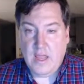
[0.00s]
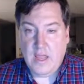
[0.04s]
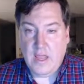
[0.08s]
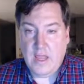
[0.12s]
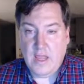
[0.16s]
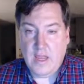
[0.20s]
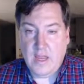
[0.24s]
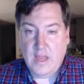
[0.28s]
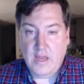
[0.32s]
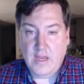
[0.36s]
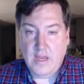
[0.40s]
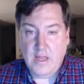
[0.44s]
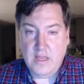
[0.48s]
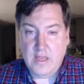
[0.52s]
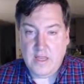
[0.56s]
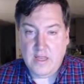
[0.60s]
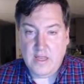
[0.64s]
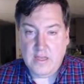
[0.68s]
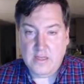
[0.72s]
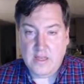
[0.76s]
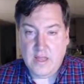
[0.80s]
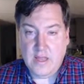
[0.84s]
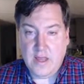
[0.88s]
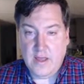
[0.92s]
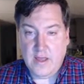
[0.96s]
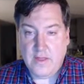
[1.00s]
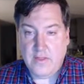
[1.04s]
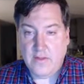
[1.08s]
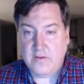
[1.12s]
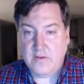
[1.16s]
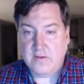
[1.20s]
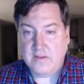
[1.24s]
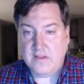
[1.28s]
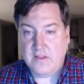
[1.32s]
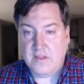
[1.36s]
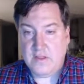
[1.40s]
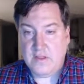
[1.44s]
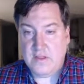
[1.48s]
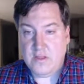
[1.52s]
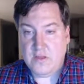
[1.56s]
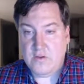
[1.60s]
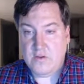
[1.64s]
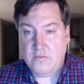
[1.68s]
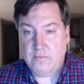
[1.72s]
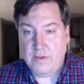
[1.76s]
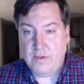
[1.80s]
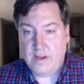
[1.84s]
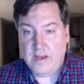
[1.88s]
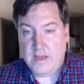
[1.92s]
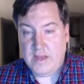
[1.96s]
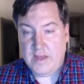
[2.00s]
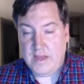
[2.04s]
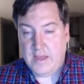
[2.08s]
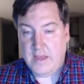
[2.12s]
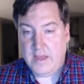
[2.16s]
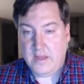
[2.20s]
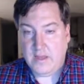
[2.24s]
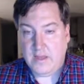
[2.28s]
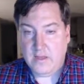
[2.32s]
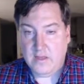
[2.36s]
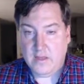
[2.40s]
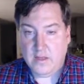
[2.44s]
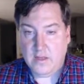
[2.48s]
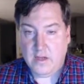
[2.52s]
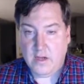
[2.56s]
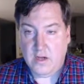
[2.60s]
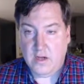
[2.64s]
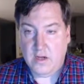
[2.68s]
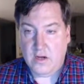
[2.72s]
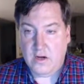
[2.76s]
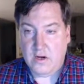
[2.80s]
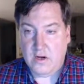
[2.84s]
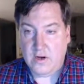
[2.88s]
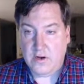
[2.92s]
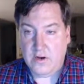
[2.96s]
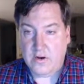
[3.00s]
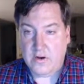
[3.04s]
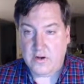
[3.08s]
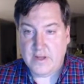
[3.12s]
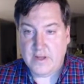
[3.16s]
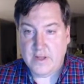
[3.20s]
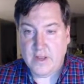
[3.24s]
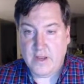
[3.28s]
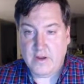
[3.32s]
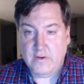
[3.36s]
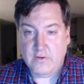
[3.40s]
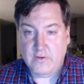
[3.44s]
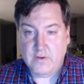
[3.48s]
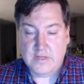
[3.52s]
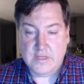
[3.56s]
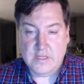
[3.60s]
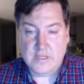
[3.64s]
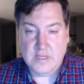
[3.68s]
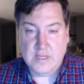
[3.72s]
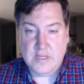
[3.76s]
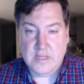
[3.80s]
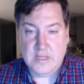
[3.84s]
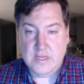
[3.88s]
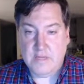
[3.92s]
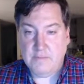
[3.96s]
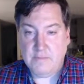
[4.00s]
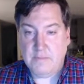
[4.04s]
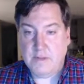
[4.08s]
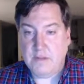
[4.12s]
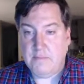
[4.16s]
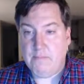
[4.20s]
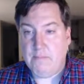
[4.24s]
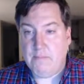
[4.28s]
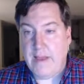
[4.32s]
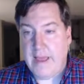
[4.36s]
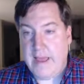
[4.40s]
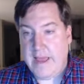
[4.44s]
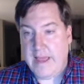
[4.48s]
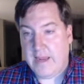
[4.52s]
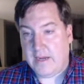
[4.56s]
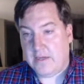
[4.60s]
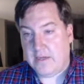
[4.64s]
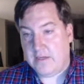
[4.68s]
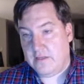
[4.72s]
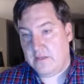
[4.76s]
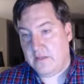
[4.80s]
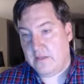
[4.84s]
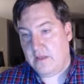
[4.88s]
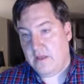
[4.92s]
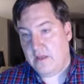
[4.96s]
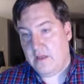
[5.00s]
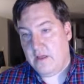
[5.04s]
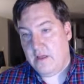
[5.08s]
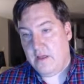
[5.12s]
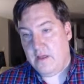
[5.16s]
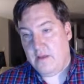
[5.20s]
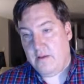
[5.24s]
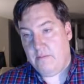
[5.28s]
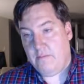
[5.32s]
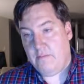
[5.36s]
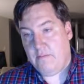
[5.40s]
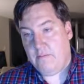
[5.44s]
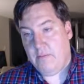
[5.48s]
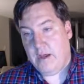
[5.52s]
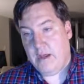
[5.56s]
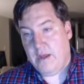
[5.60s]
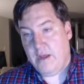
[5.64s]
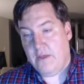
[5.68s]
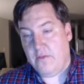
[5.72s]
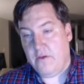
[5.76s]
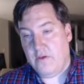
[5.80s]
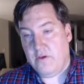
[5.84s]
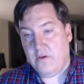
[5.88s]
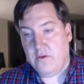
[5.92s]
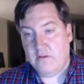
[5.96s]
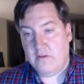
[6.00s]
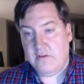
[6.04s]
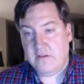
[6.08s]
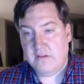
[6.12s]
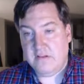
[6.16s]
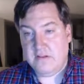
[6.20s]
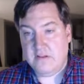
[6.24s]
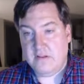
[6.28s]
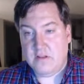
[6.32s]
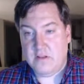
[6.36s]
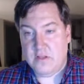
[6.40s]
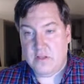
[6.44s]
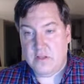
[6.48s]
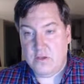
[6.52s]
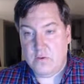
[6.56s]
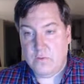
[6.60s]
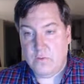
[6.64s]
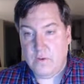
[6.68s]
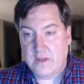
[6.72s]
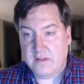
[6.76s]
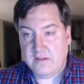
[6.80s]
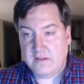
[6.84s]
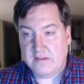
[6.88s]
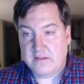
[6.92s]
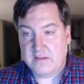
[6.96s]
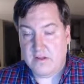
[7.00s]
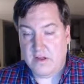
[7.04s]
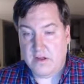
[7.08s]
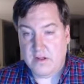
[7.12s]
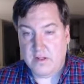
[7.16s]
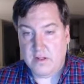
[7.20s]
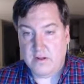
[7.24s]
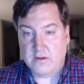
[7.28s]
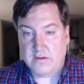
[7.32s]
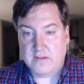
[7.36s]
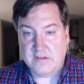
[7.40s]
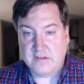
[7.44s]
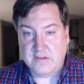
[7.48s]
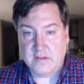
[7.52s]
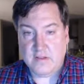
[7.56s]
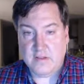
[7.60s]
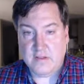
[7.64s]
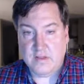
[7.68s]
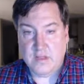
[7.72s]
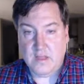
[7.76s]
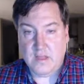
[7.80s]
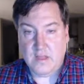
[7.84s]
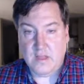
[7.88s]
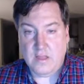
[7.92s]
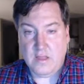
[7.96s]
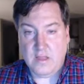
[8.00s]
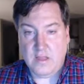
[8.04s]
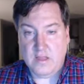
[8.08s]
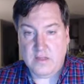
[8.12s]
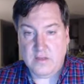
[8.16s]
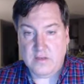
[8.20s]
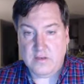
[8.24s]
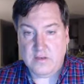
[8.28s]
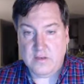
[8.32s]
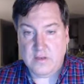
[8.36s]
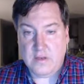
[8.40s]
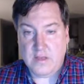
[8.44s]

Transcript: any tethers that you buy are guaranteed to be backed by those US dollars. And